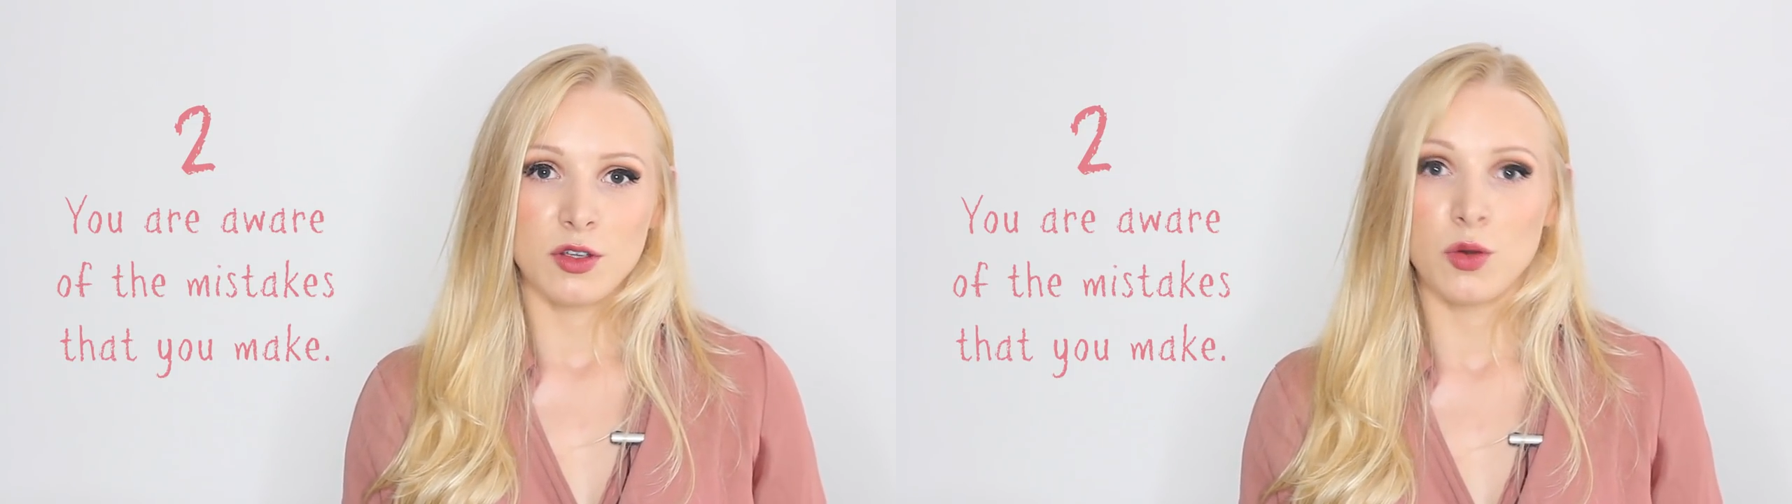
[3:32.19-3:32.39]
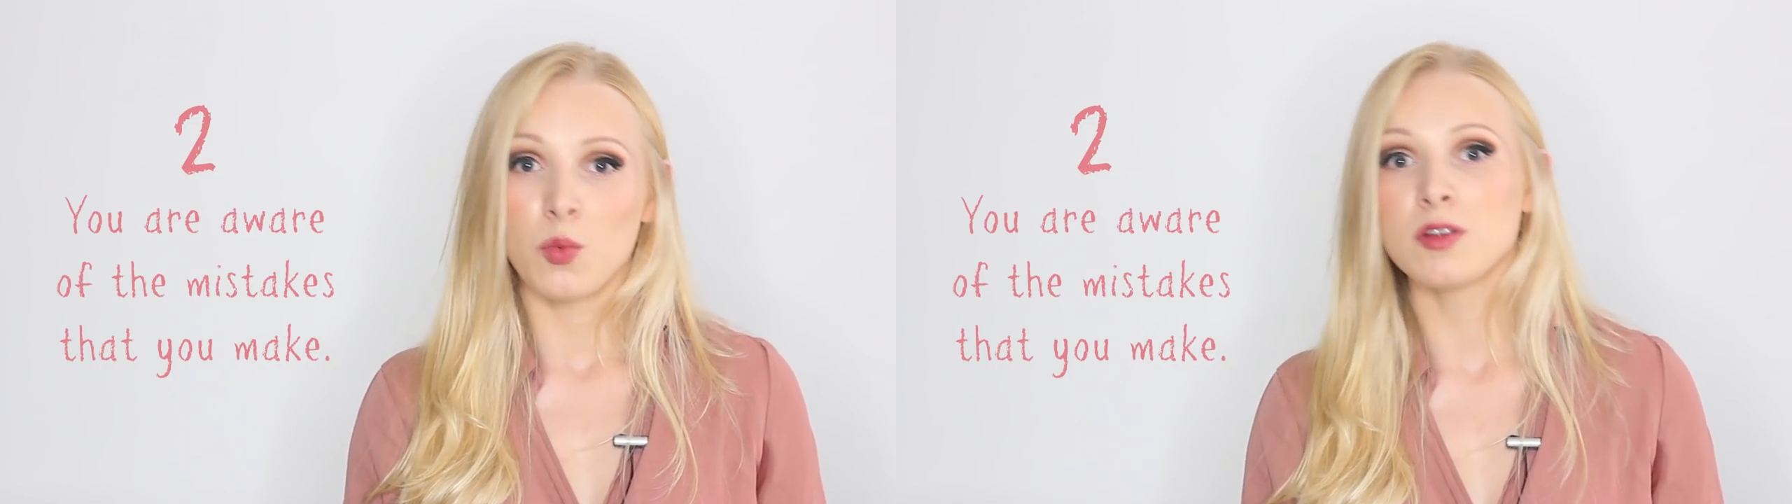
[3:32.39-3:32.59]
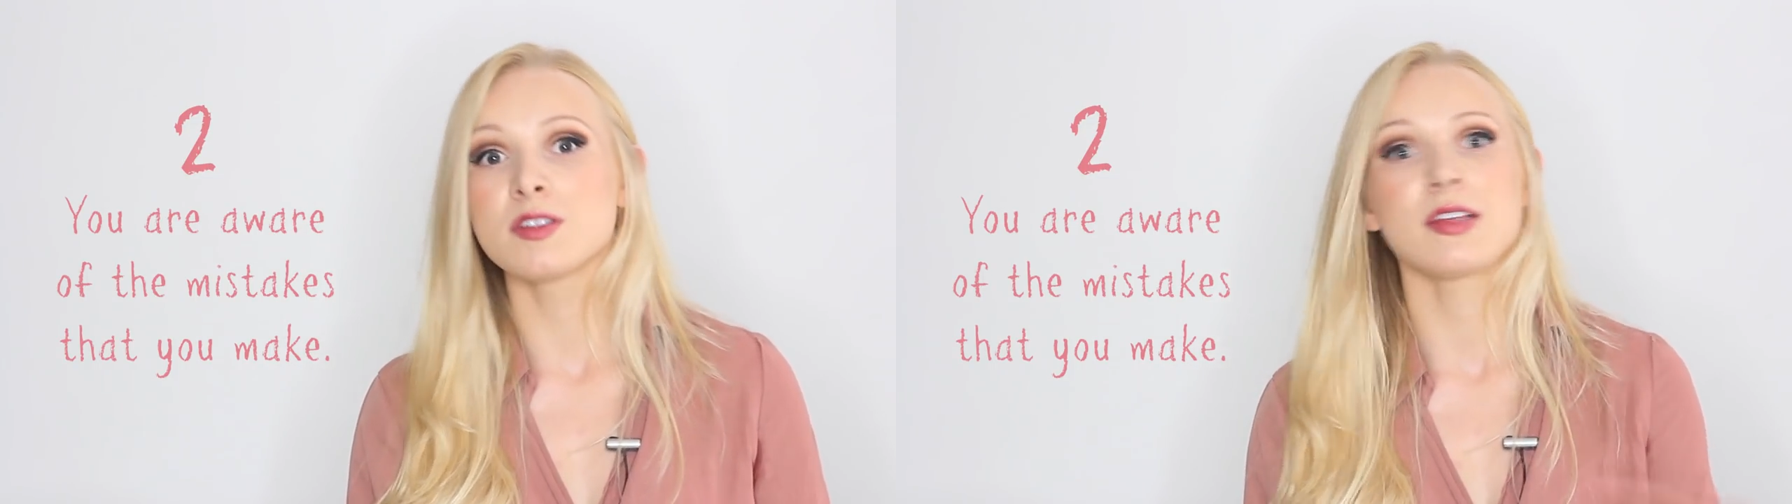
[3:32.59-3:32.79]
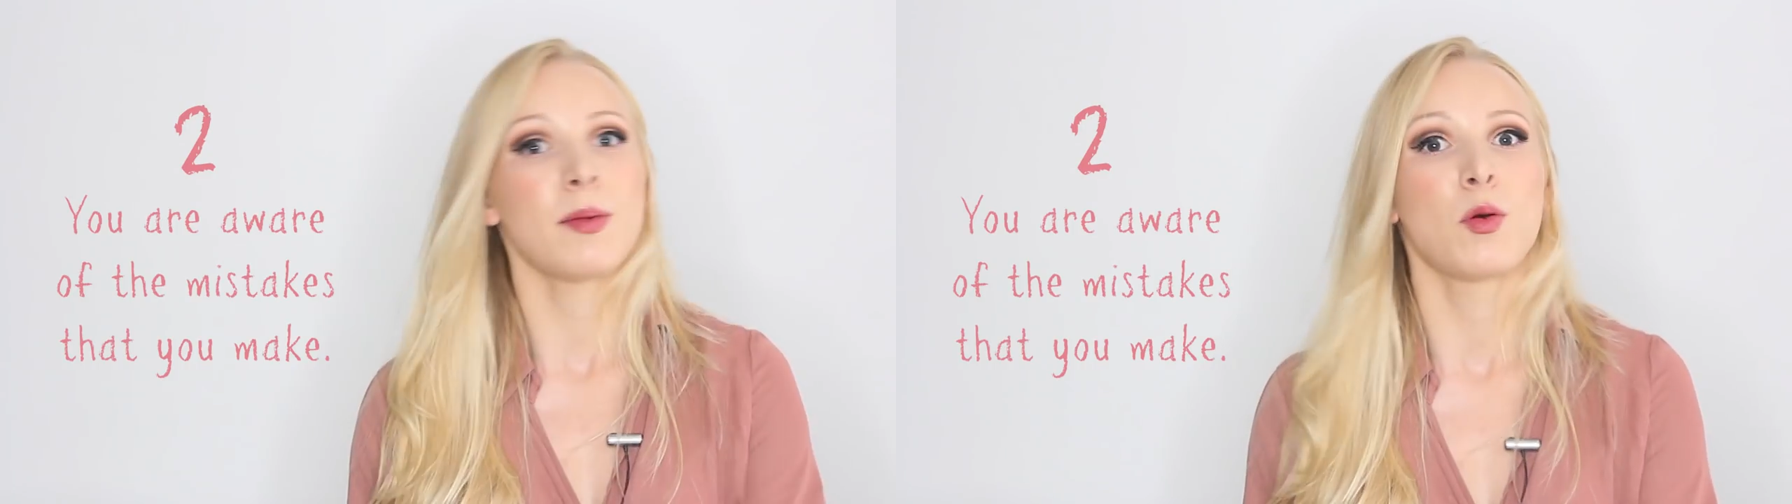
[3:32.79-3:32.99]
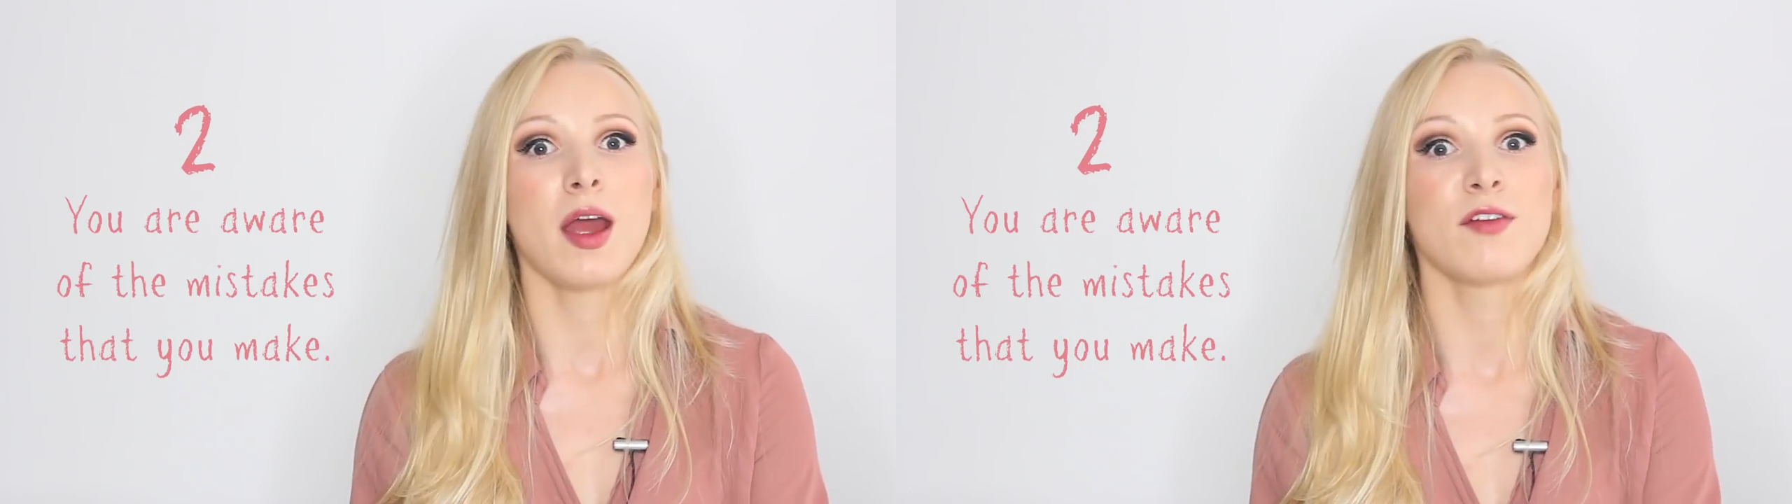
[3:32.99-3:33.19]
you're one
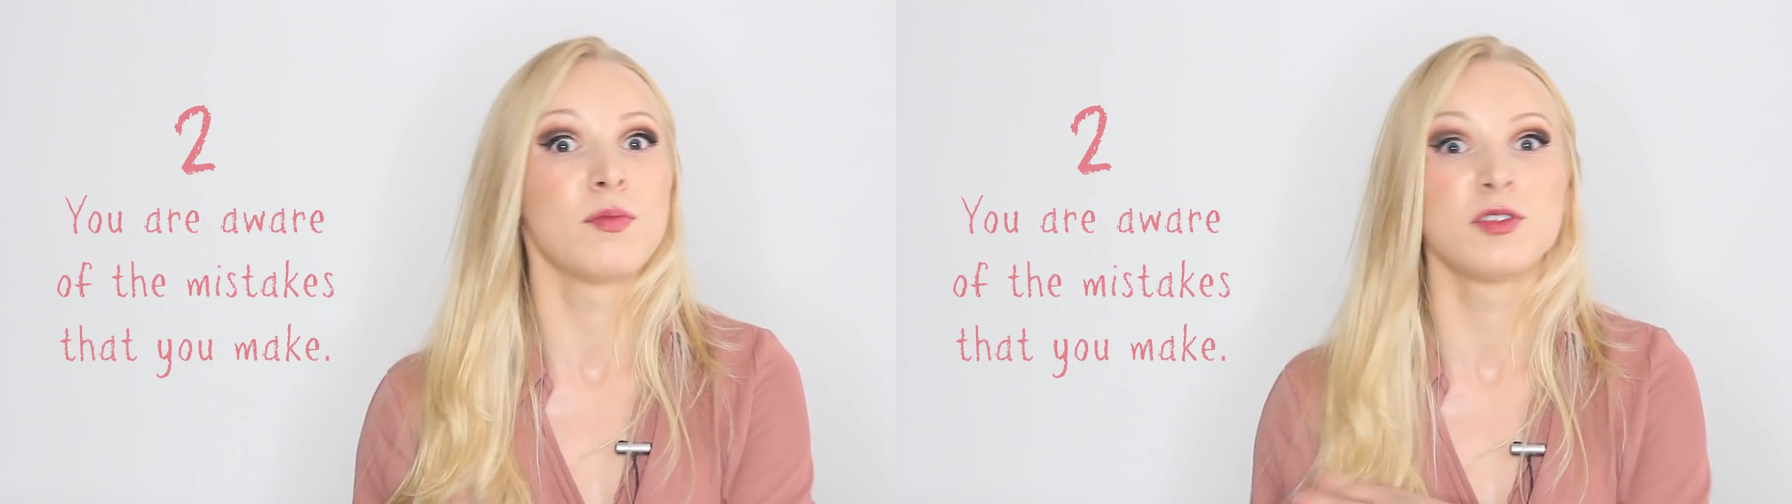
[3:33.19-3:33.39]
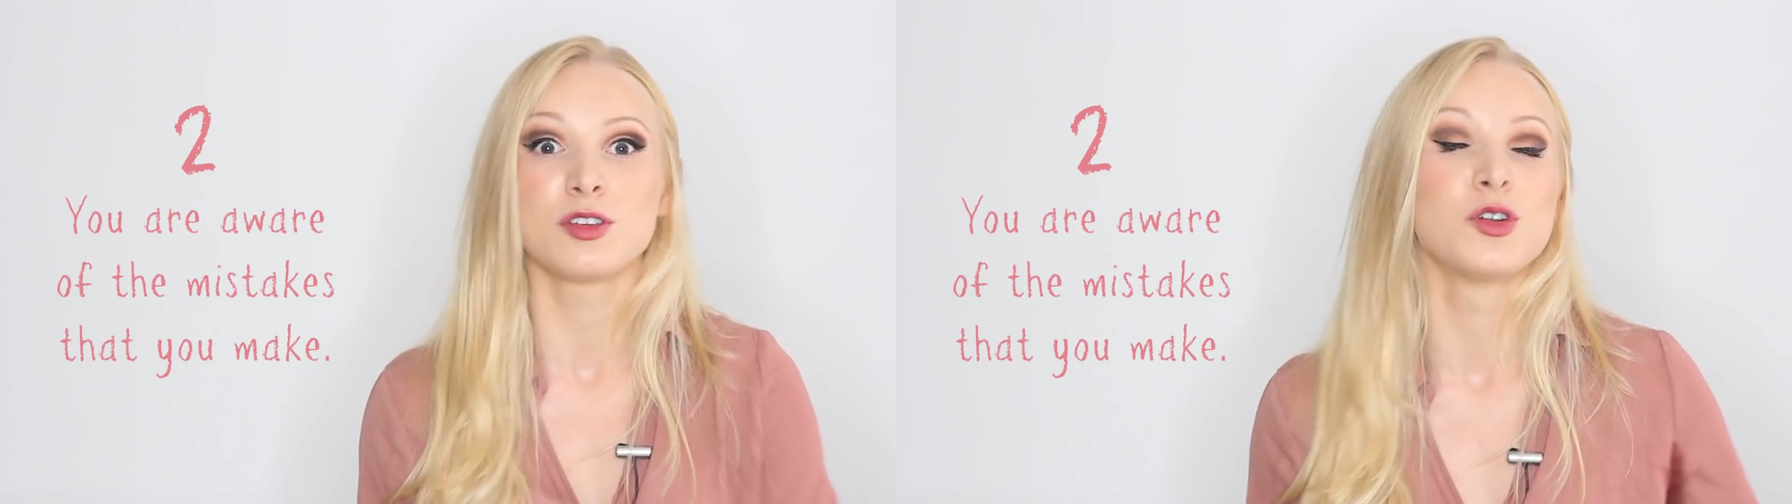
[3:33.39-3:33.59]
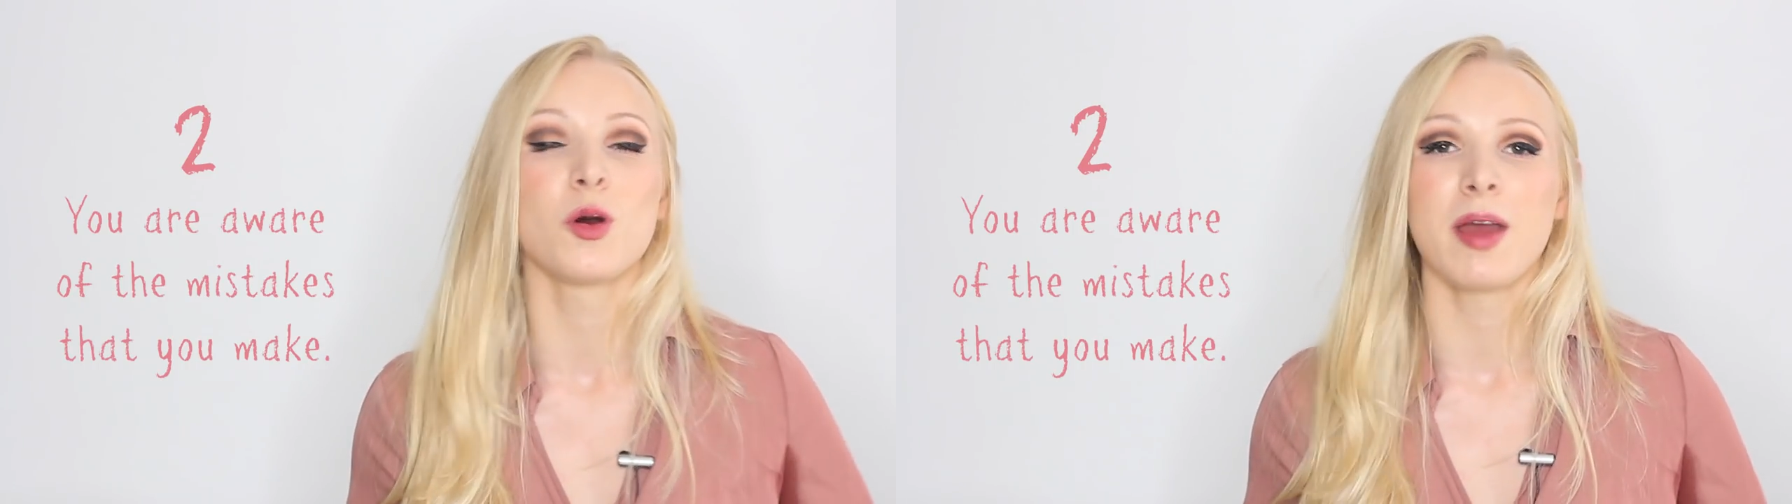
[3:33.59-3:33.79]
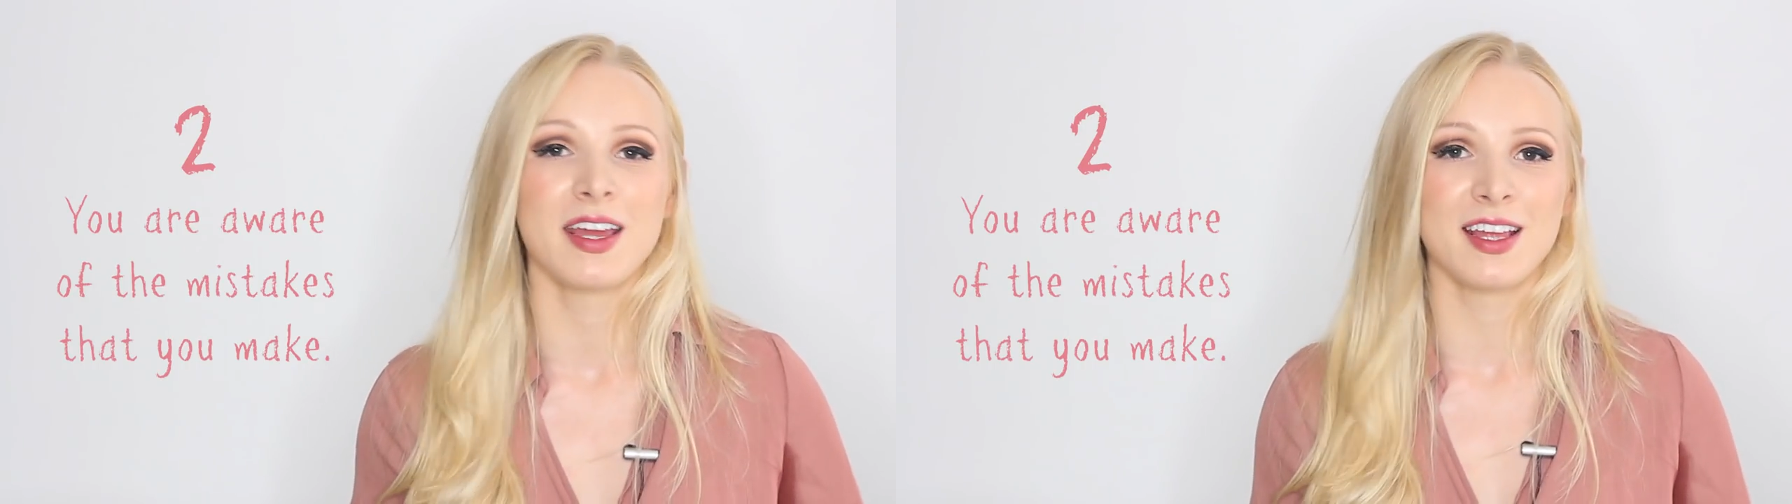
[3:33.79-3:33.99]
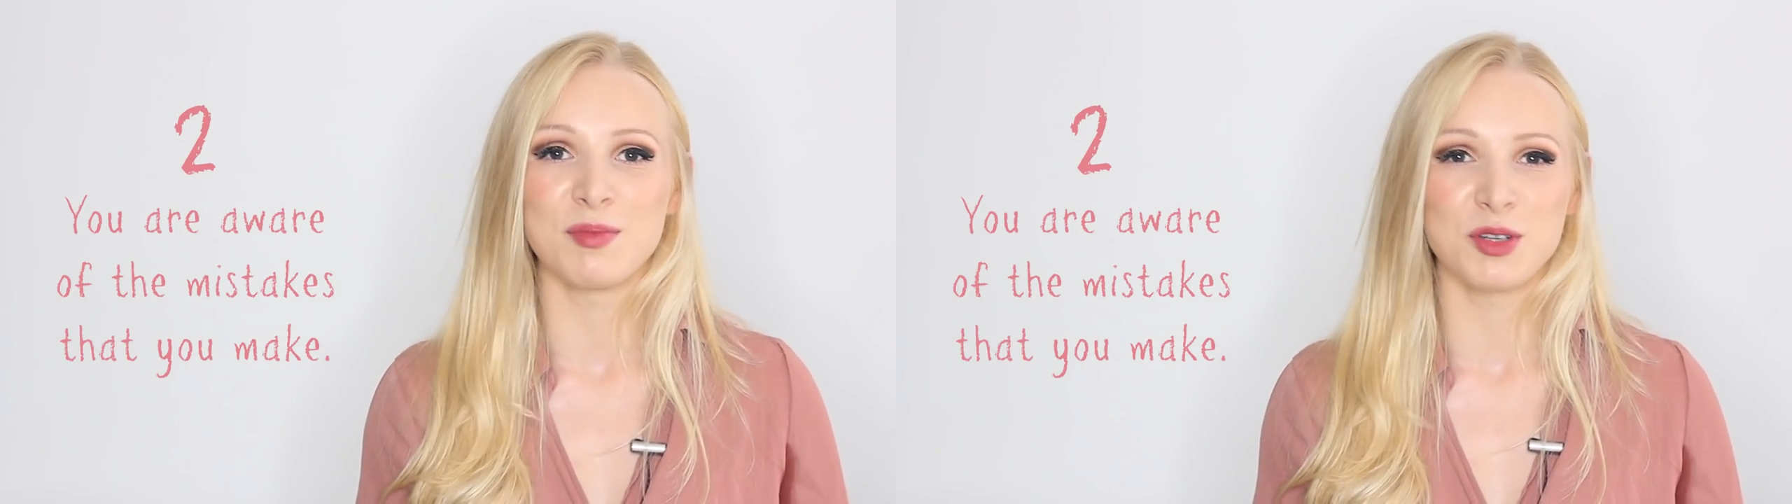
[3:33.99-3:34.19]
step away from just not making them